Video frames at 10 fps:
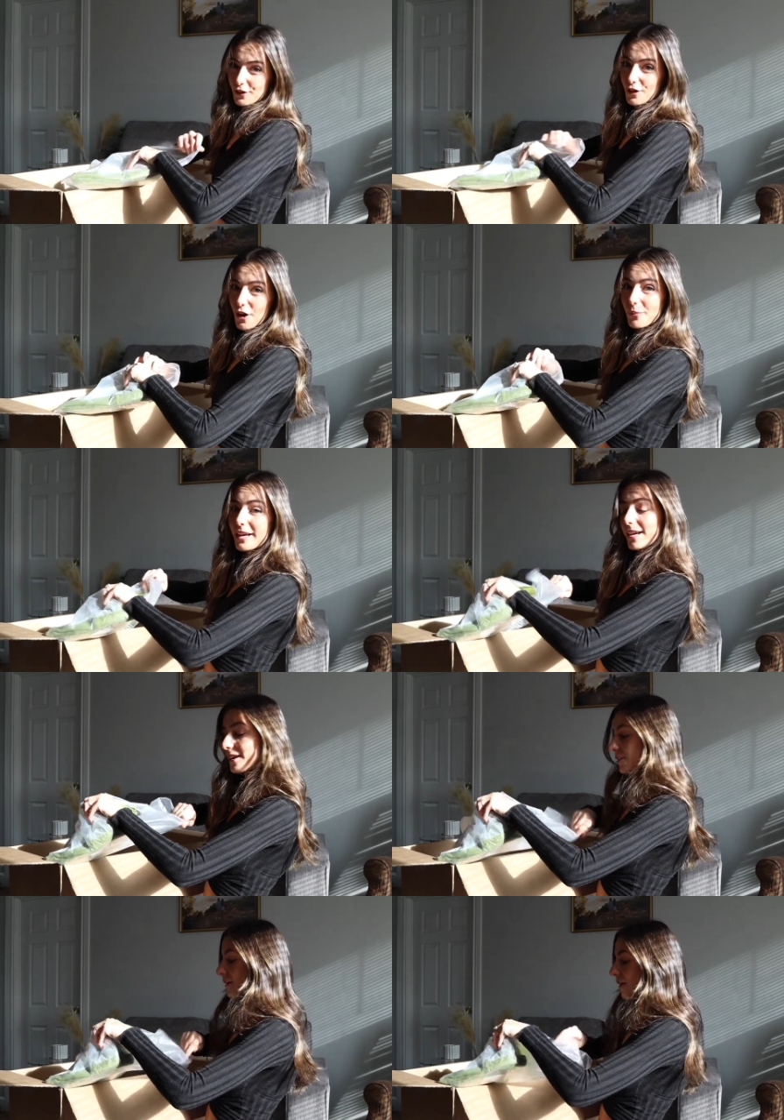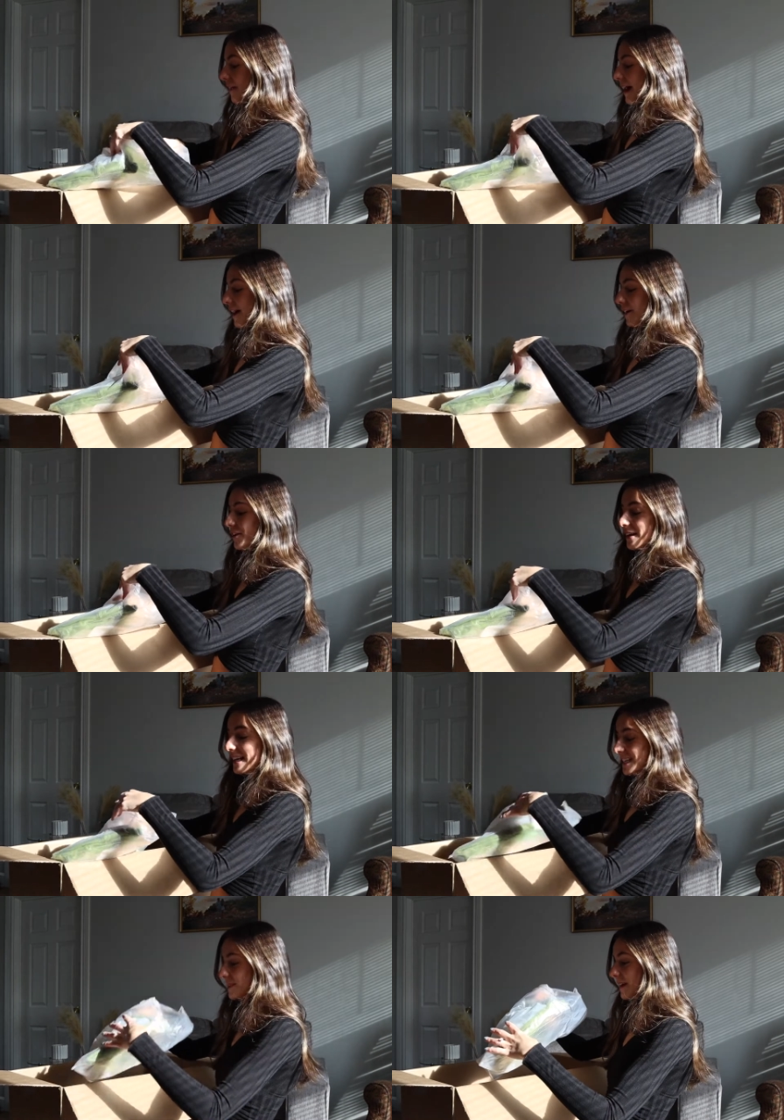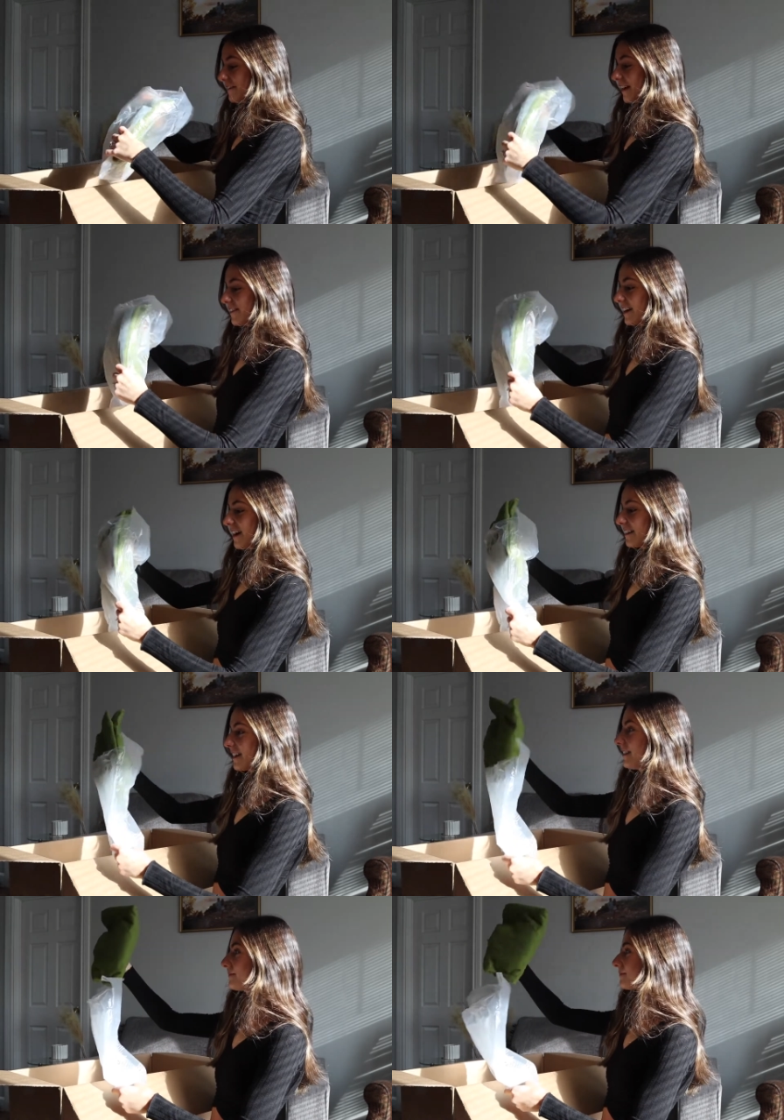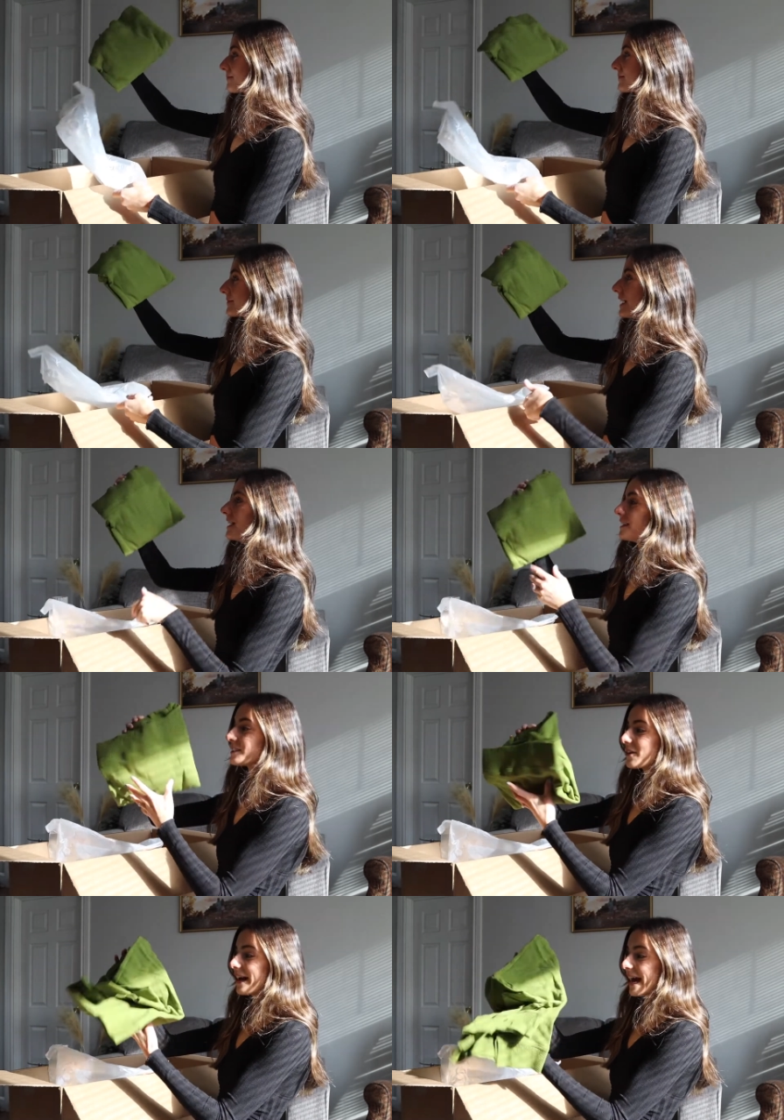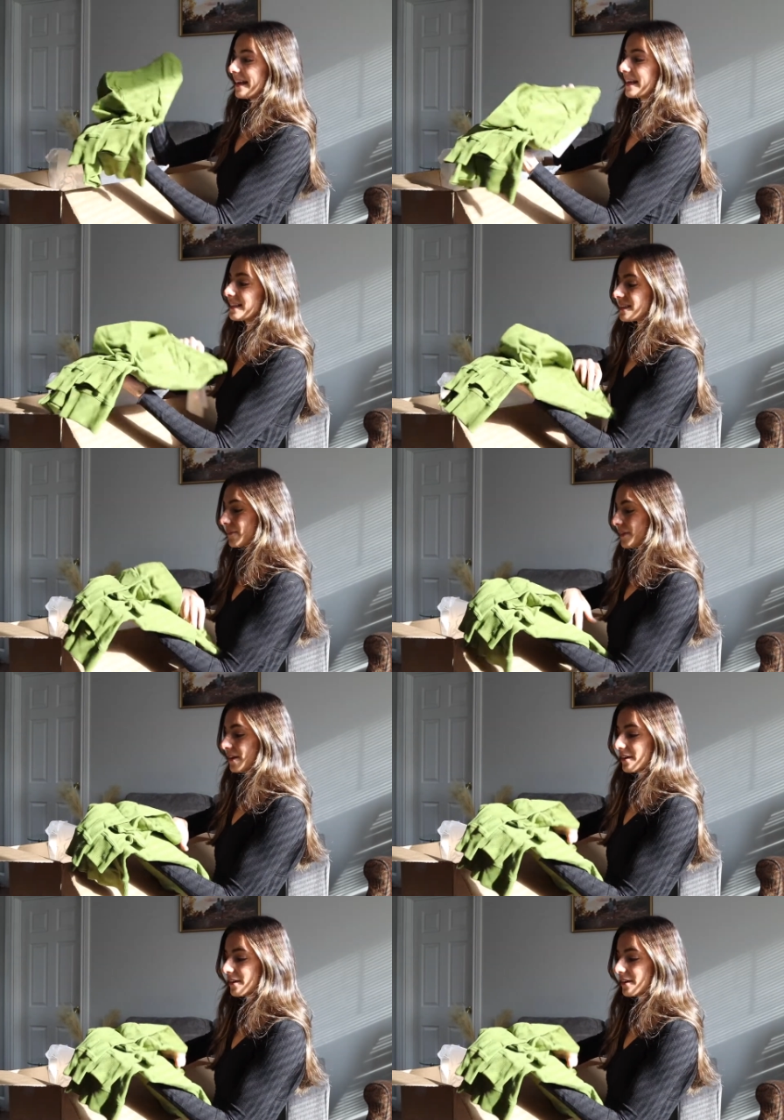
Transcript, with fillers: If you know me, you know that green is my favorite color, so I had to get something